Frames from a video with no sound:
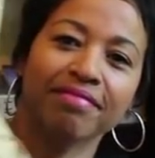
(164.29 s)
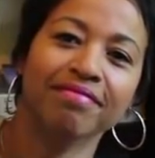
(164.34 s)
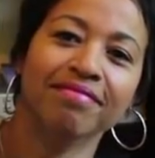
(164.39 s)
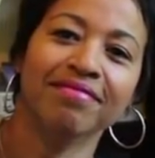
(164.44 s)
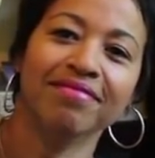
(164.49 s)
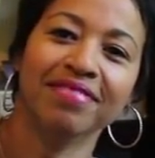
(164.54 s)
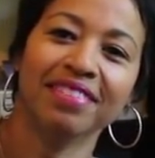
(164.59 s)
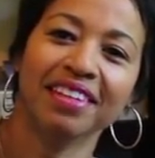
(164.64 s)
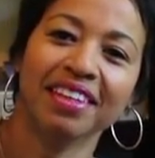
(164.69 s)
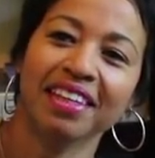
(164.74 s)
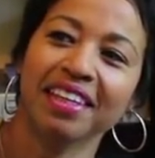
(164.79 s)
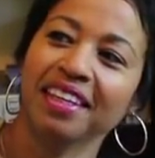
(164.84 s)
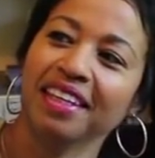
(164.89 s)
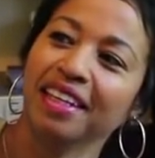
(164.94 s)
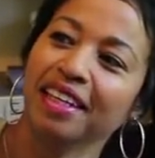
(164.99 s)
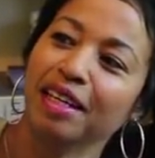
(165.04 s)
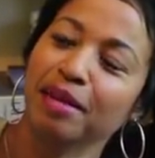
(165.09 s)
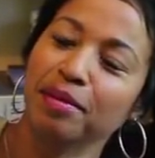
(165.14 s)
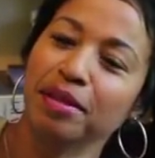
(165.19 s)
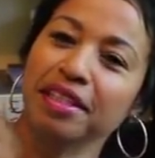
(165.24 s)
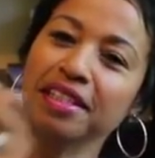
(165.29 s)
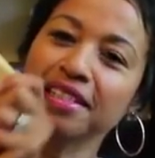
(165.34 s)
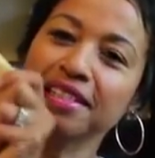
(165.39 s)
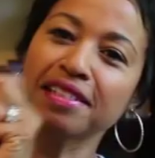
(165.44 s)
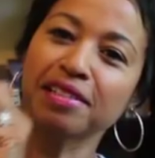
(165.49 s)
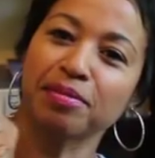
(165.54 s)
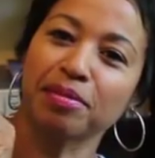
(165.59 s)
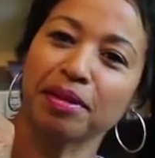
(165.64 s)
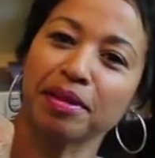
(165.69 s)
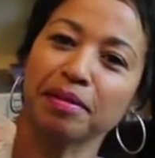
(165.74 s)
I mean,
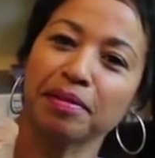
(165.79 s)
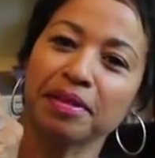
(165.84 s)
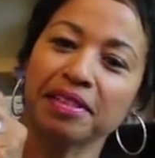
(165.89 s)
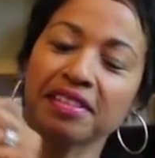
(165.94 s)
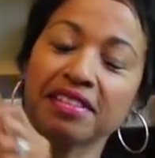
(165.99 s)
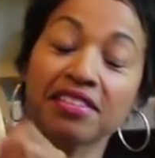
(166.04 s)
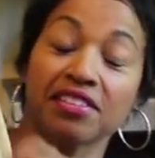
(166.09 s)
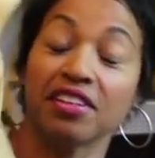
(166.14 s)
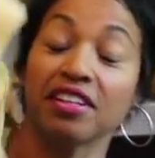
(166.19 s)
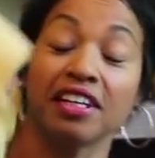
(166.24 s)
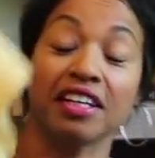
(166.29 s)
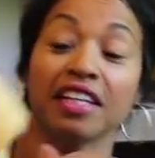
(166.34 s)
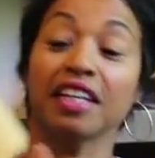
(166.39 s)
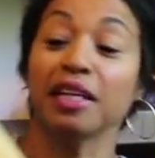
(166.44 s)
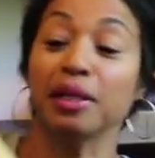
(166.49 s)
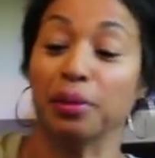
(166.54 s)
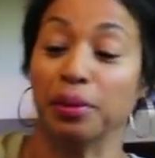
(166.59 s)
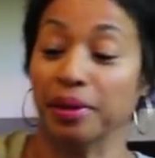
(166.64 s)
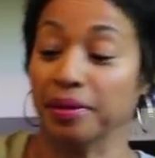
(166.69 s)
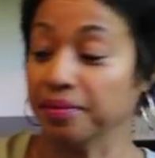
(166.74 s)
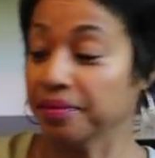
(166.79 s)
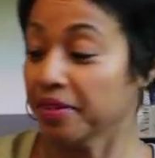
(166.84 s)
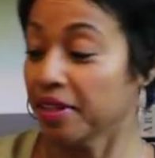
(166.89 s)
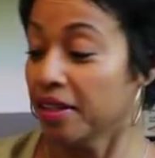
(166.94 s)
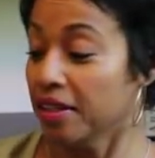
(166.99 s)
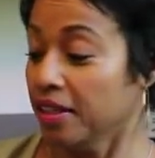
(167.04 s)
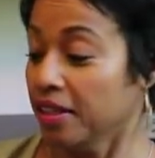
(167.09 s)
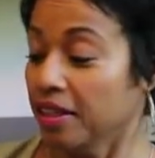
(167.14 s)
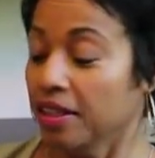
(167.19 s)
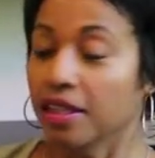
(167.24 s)
this is probably the best it's going to Anyway,
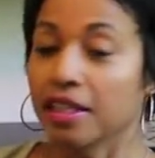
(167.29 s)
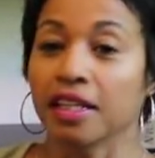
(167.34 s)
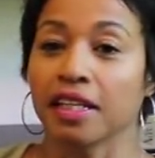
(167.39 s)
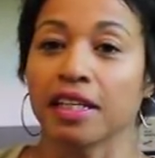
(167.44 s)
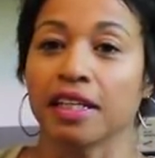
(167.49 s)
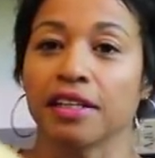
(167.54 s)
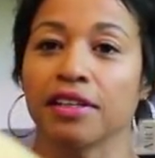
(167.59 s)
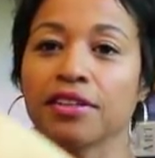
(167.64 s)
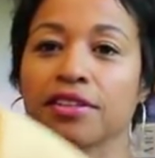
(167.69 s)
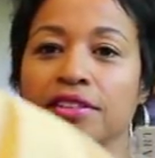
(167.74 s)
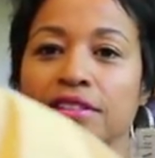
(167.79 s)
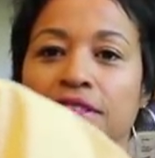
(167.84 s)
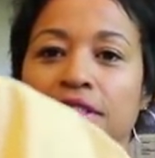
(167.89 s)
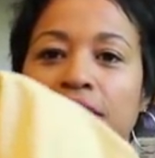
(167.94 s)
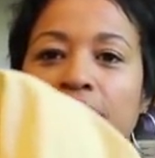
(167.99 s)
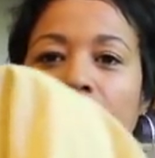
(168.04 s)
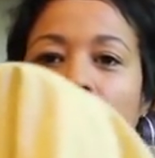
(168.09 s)
here's the